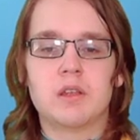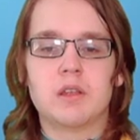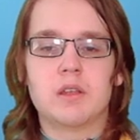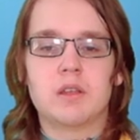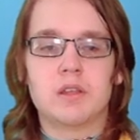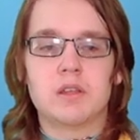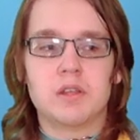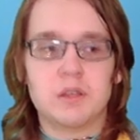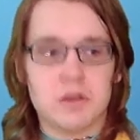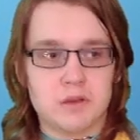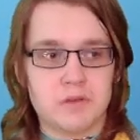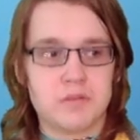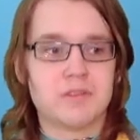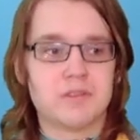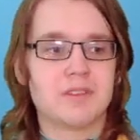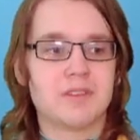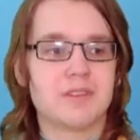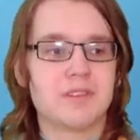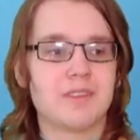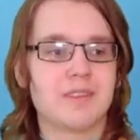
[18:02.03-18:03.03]
no,
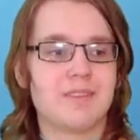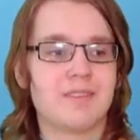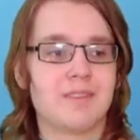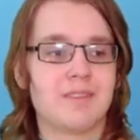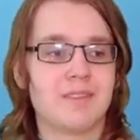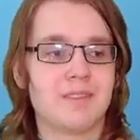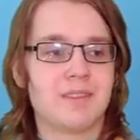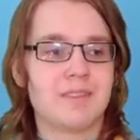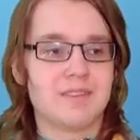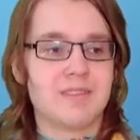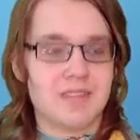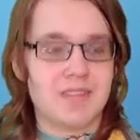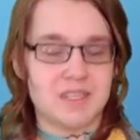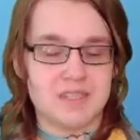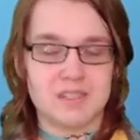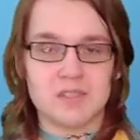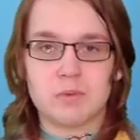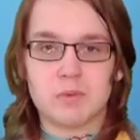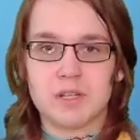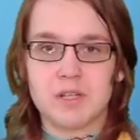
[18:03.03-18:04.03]
this
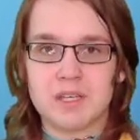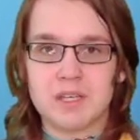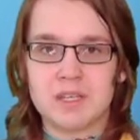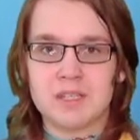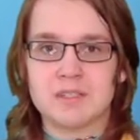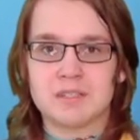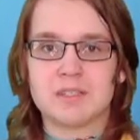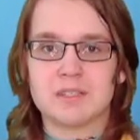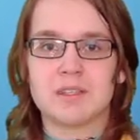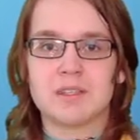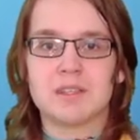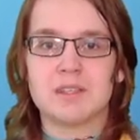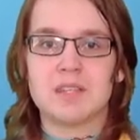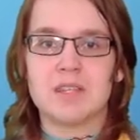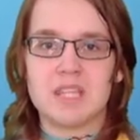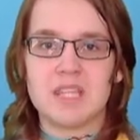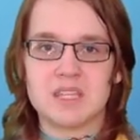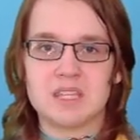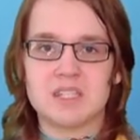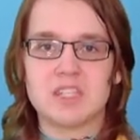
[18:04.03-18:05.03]
is what it is,
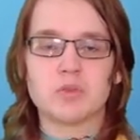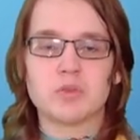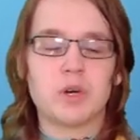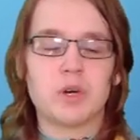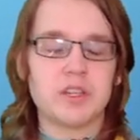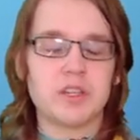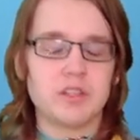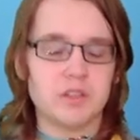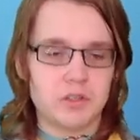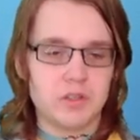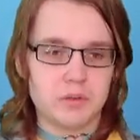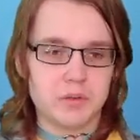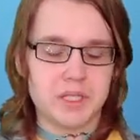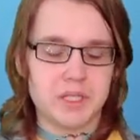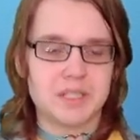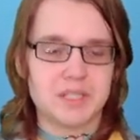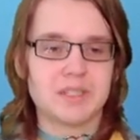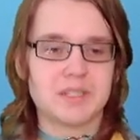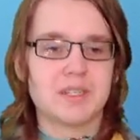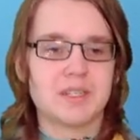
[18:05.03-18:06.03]
this is why you do
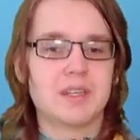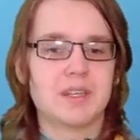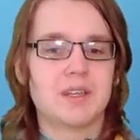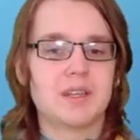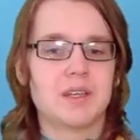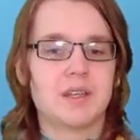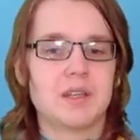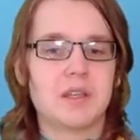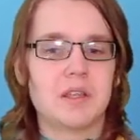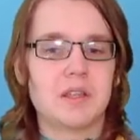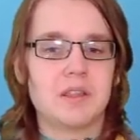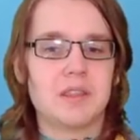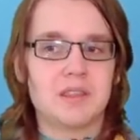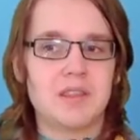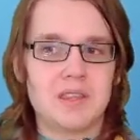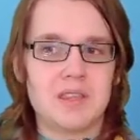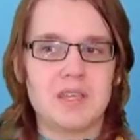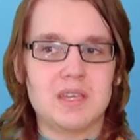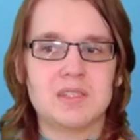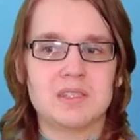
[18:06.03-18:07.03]
it,
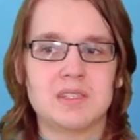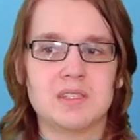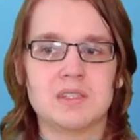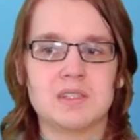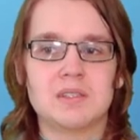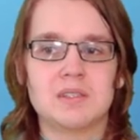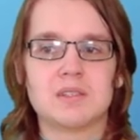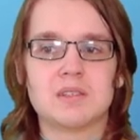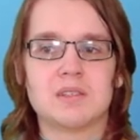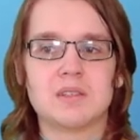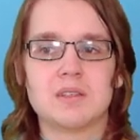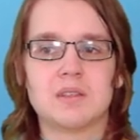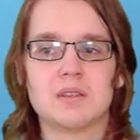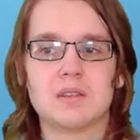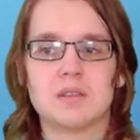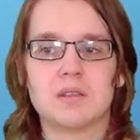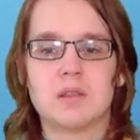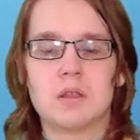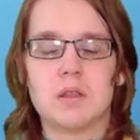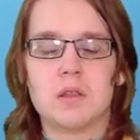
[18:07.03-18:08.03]
this is
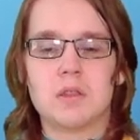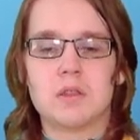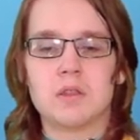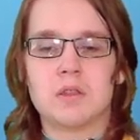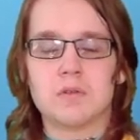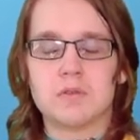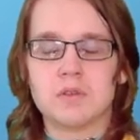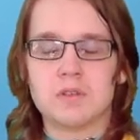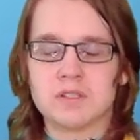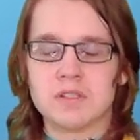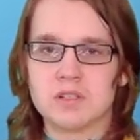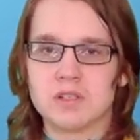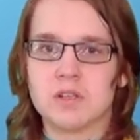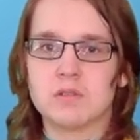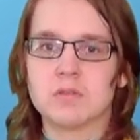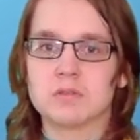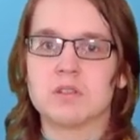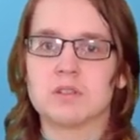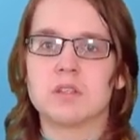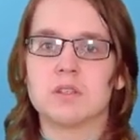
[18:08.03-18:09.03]
the
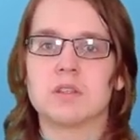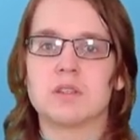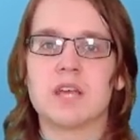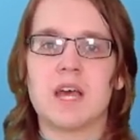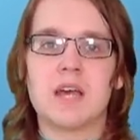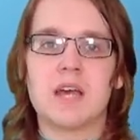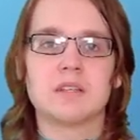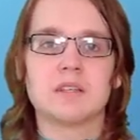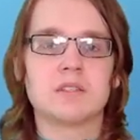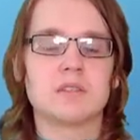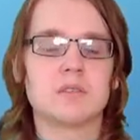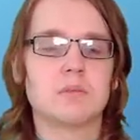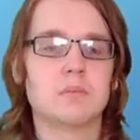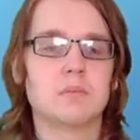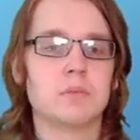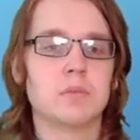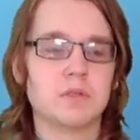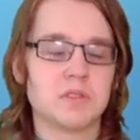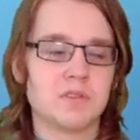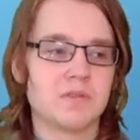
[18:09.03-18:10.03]
result that
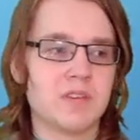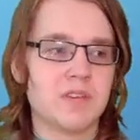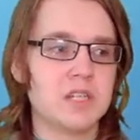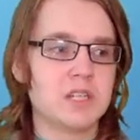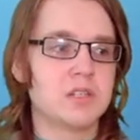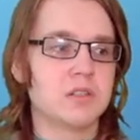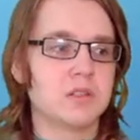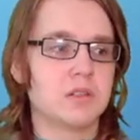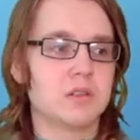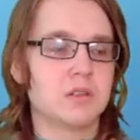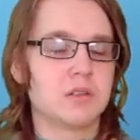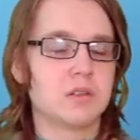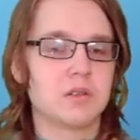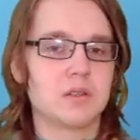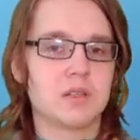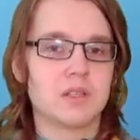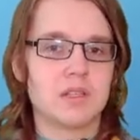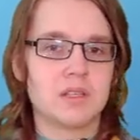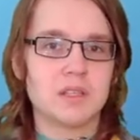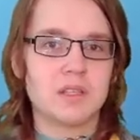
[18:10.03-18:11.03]
motivation
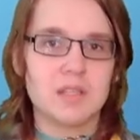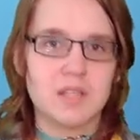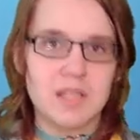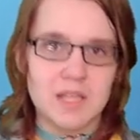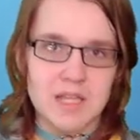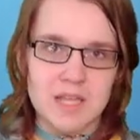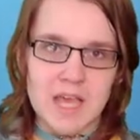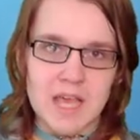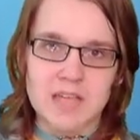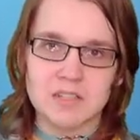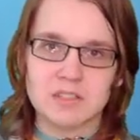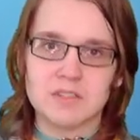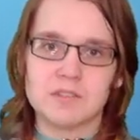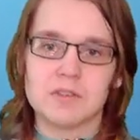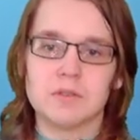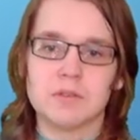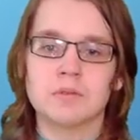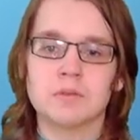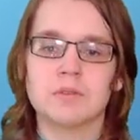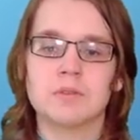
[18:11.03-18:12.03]
gets
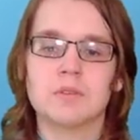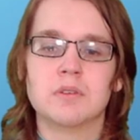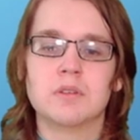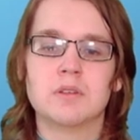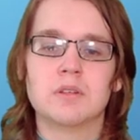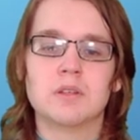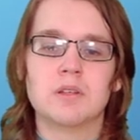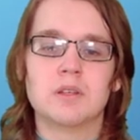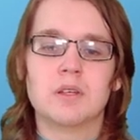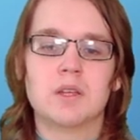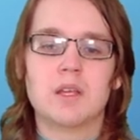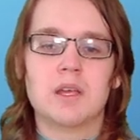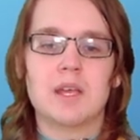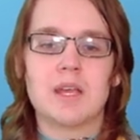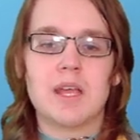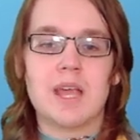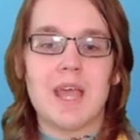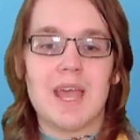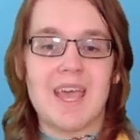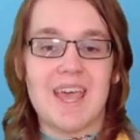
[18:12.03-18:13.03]
you,
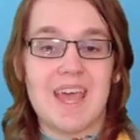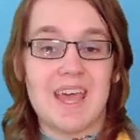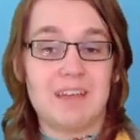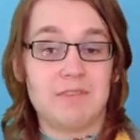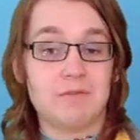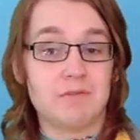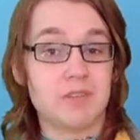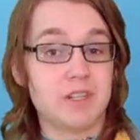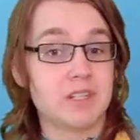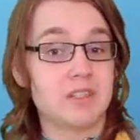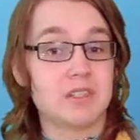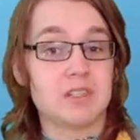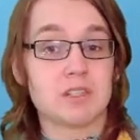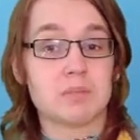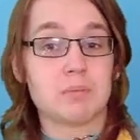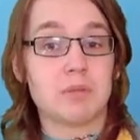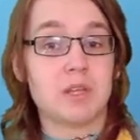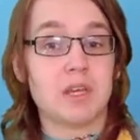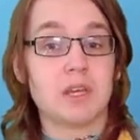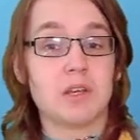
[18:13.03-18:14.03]
and really
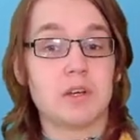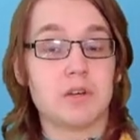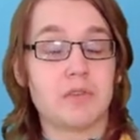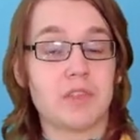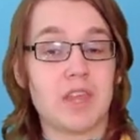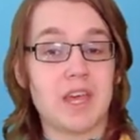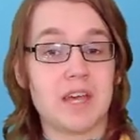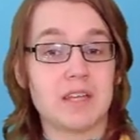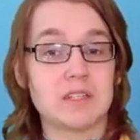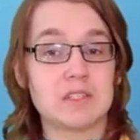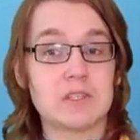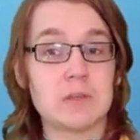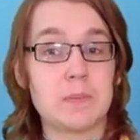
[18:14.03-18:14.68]
just playing off that.